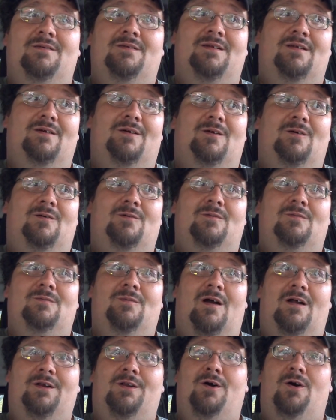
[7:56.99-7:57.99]

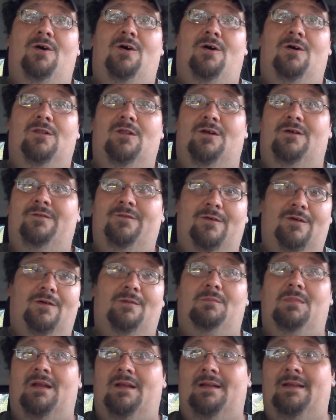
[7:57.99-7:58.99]
$1 for
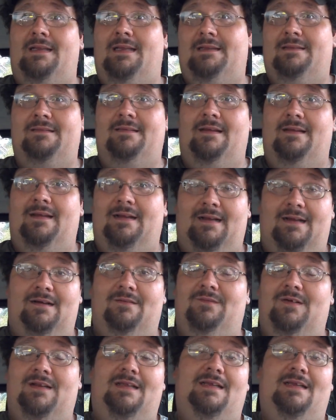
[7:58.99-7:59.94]
a big thing of it